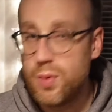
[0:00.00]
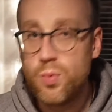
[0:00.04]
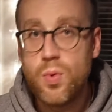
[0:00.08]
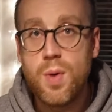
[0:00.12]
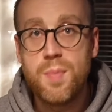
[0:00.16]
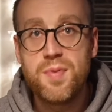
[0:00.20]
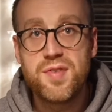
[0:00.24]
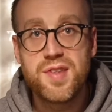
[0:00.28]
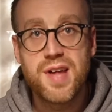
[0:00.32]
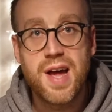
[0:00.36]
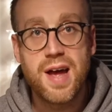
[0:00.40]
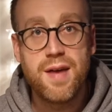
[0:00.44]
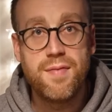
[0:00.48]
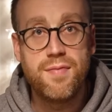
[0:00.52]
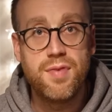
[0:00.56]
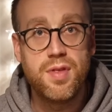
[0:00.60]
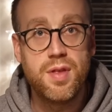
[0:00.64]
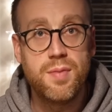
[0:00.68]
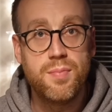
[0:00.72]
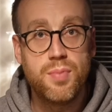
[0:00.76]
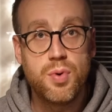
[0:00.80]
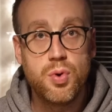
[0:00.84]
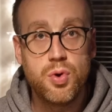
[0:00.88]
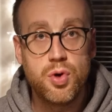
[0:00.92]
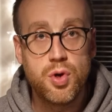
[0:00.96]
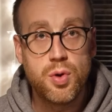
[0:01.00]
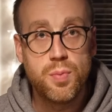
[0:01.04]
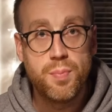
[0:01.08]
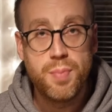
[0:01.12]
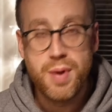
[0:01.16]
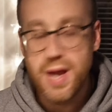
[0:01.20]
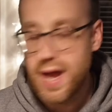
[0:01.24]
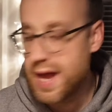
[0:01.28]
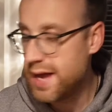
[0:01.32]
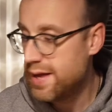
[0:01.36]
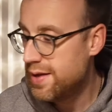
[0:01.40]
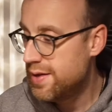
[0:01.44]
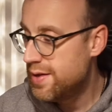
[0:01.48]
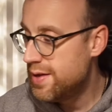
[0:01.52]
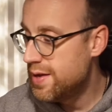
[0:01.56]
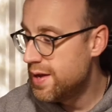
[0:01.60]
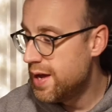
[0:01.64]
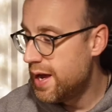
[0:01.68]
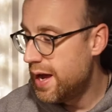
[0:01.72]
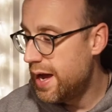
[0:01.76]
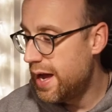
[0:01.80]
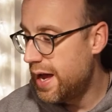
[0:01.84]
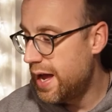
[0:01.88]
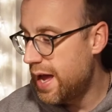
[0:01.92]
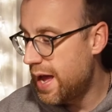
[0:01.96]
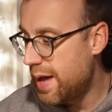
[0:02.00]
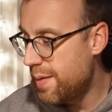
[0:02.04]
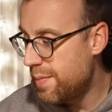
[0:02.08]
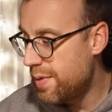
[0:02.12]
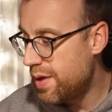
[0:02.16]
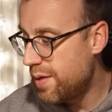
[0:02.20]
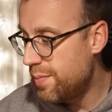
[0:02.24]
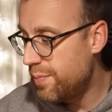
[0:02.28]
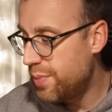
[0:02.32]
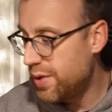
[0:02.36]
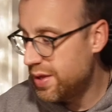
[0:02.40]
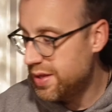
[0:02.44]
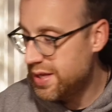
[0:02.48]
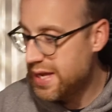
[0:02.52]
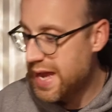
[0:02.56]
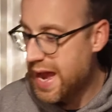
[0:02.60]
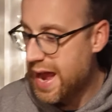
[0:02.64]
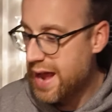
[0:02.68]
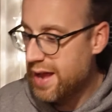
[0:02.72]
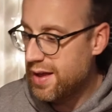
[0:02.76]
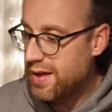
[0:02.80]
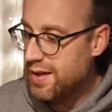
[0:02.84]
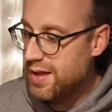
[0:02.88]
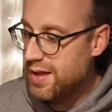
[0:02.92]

website for the Brew company. But yeah,